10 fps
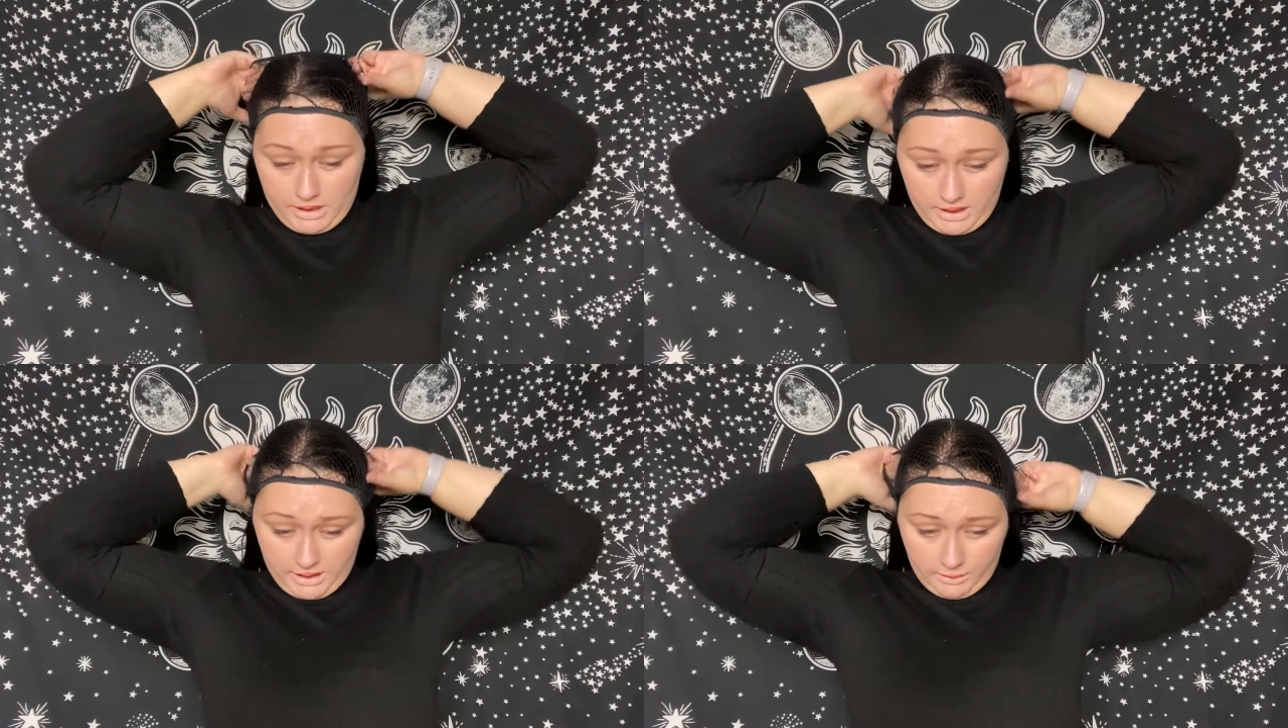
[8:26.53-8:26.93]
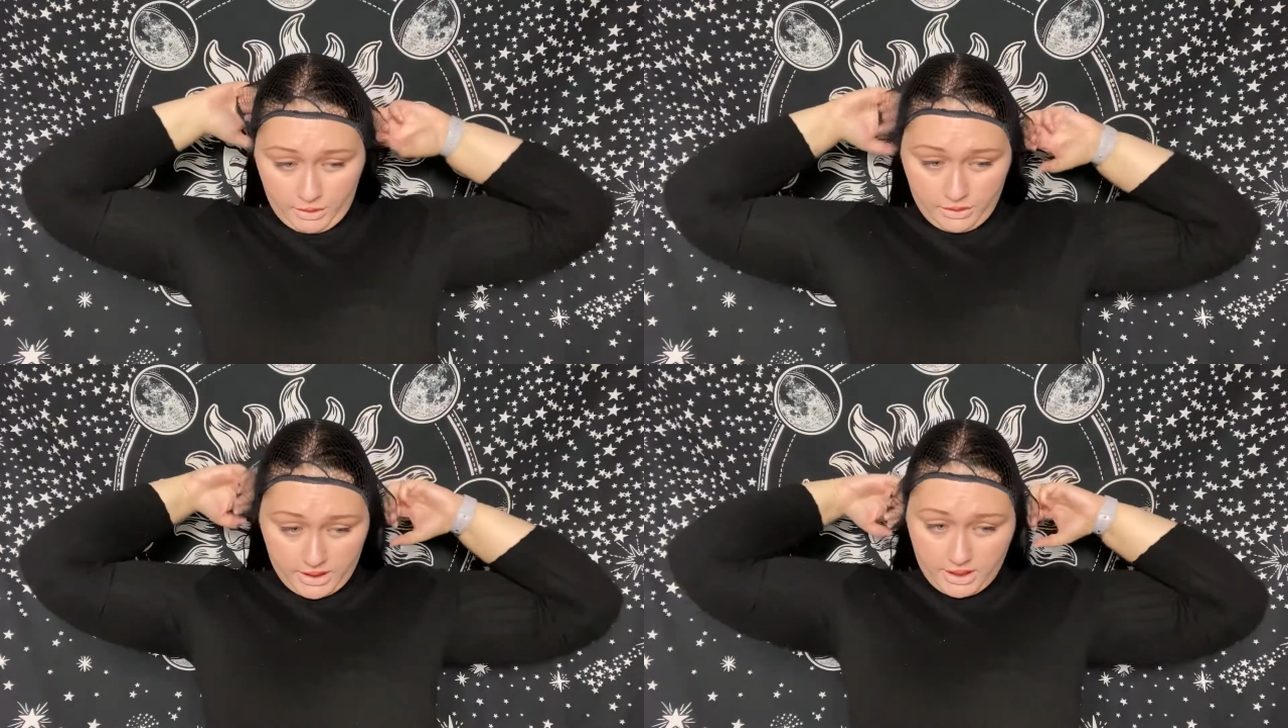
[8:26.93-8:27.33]
I'm
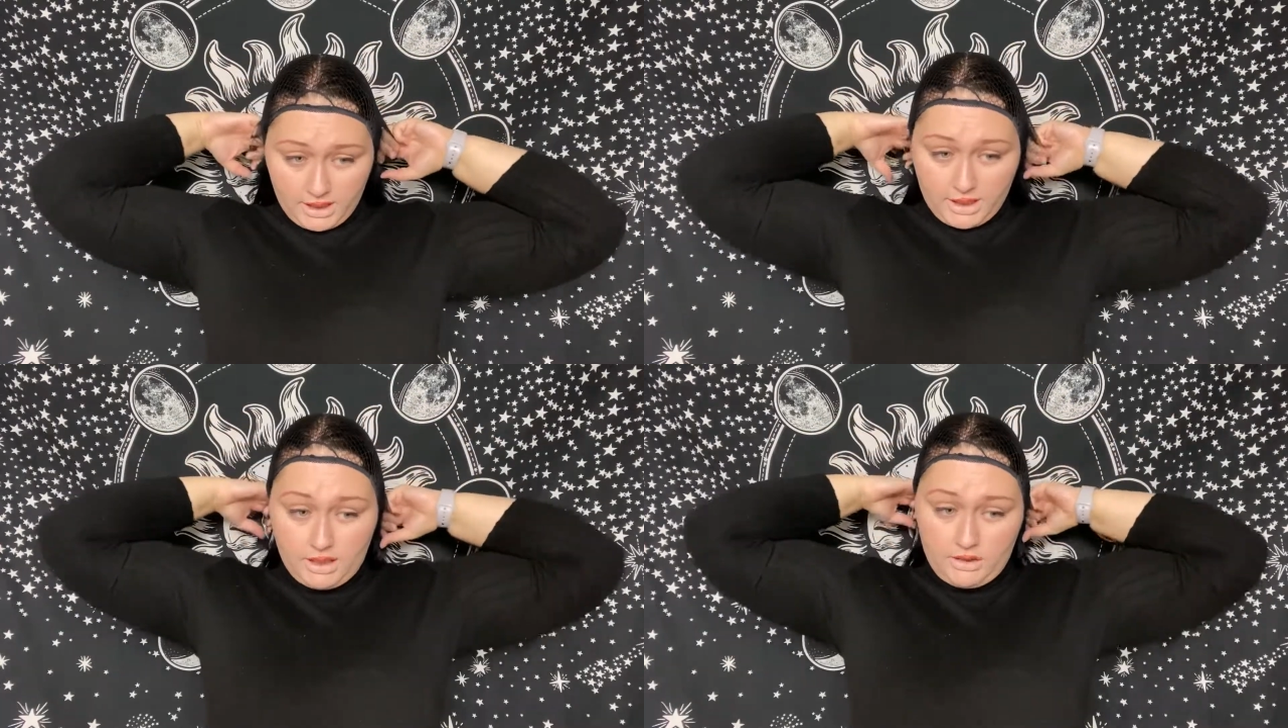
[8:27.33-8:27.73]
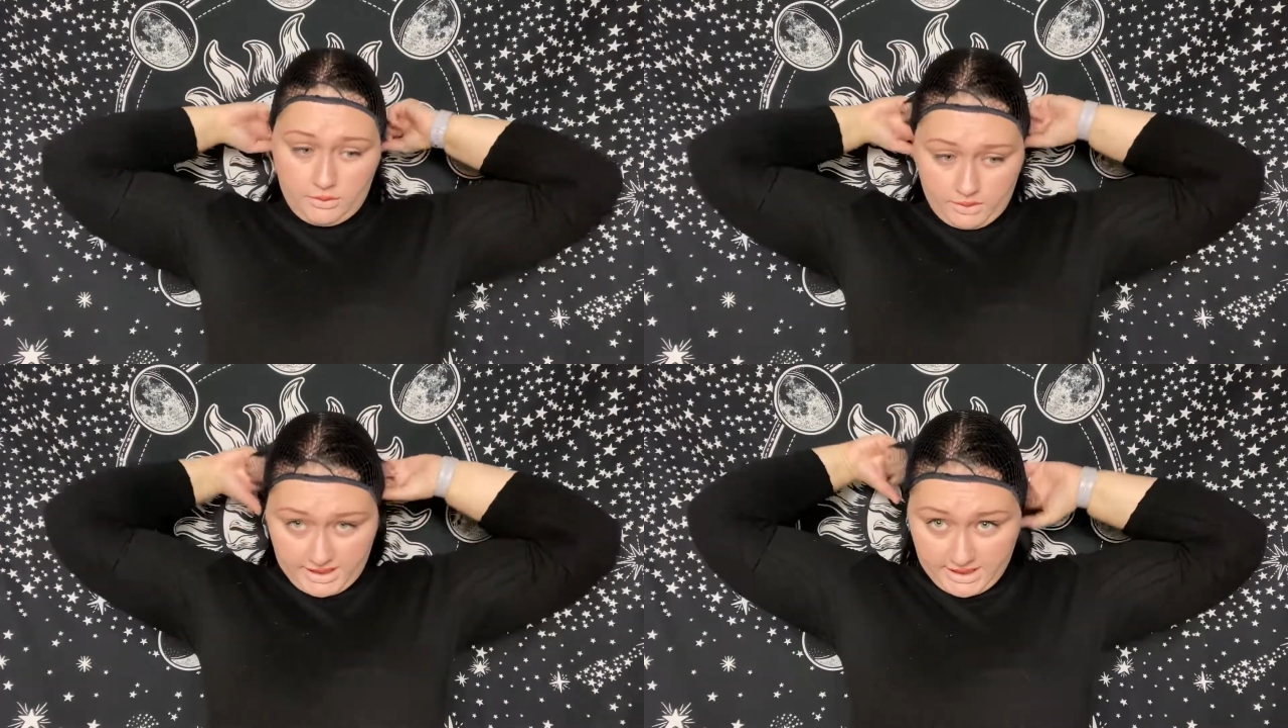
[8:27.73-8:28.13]
going in
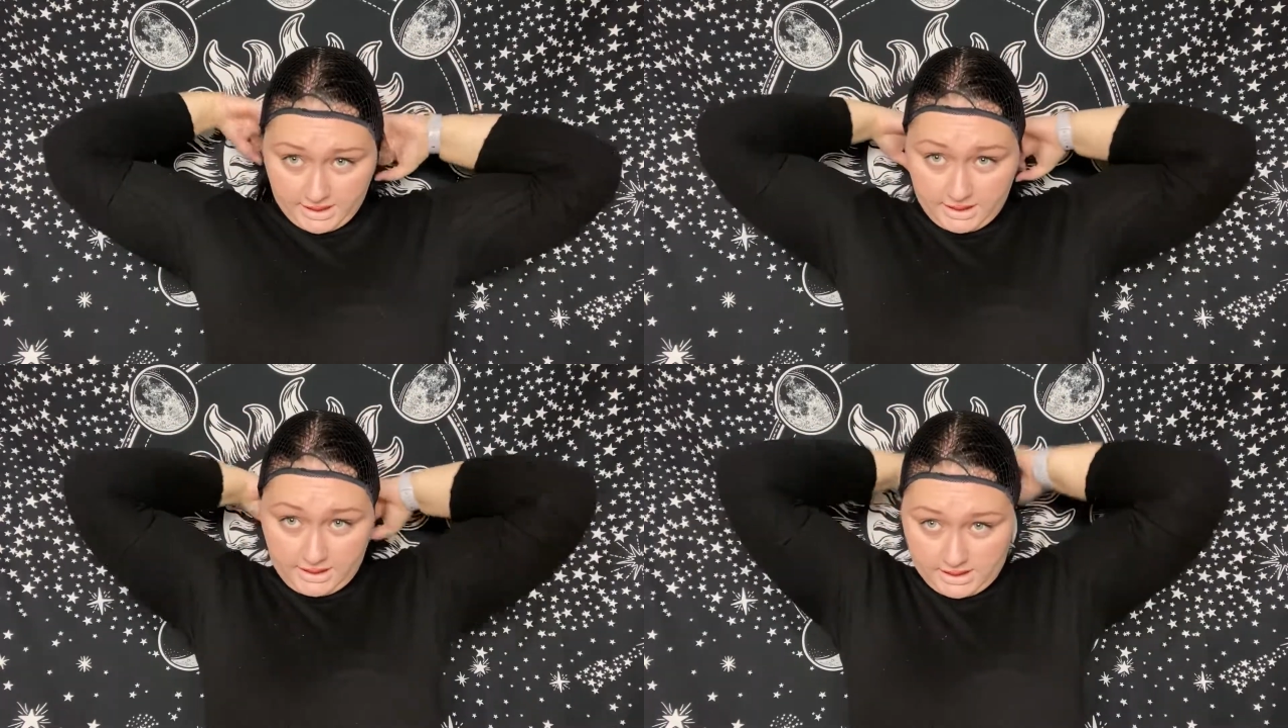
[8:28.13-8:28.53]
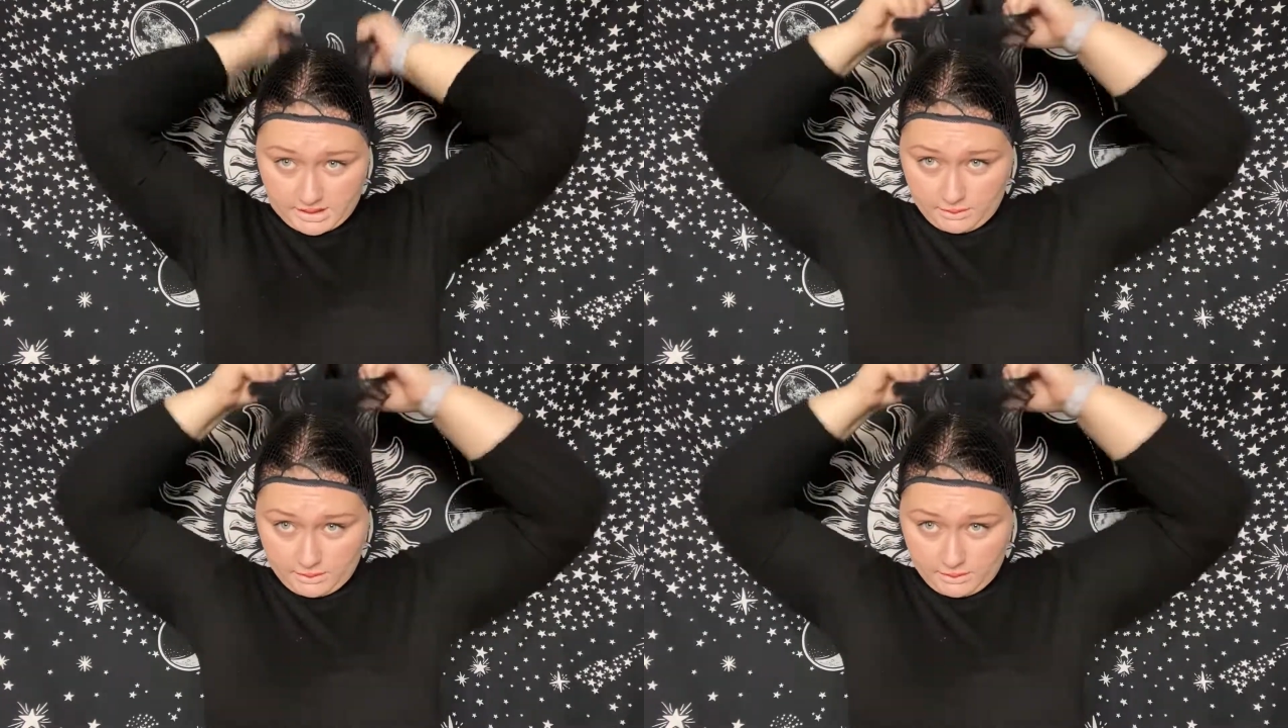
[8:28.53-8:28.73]
with this